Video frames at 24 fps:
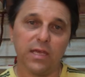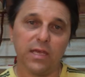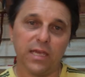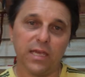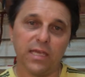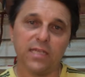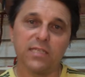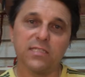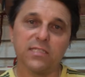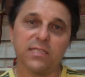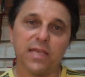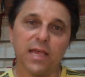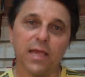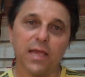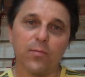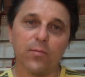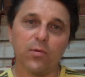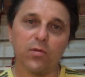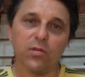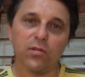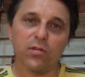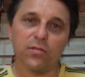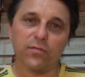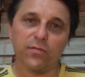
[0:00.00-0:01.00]

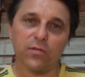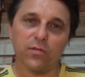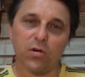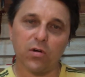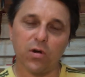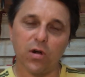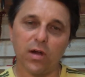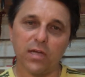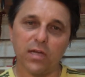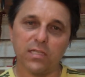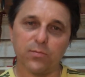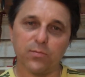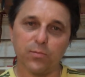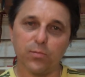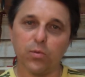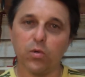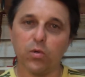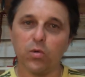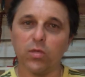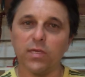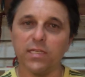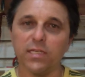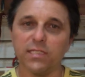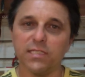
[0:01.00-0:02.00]
example of Christ
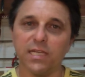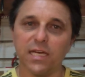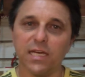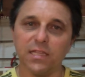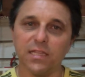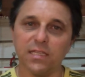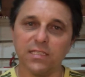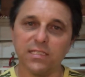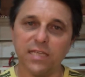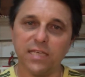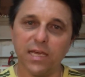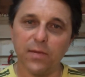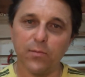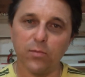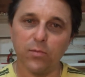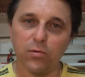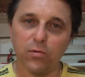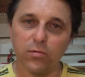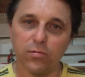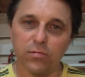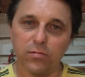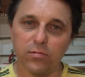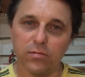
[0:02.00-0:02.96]
pulling down the temple,